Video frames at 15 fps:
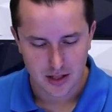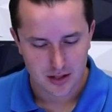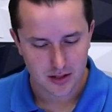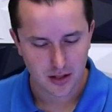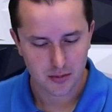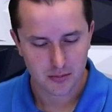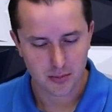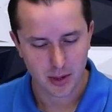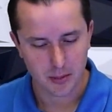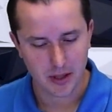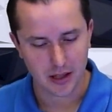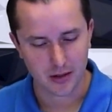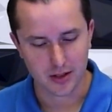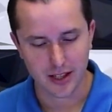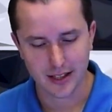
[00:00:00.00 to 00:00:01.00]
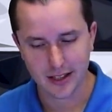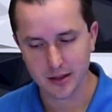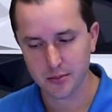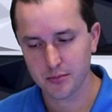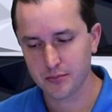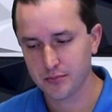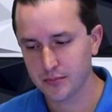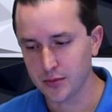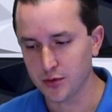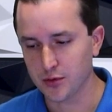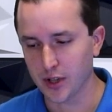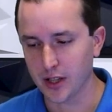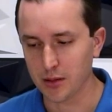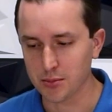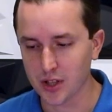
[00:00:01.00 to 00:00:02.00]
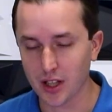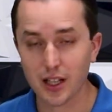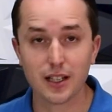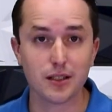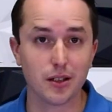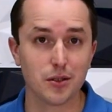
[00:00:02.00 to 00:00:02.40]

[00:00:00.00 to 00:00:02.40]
So maybe I don't like it. Before I unplug it